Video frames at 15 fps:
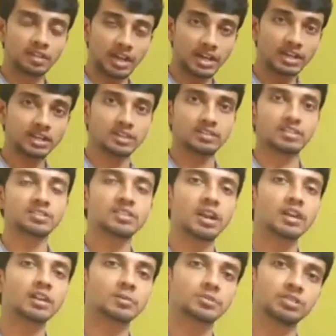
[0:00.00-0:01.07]
right at the
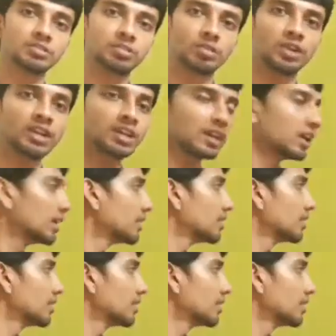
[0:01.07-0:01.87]
start of this unit.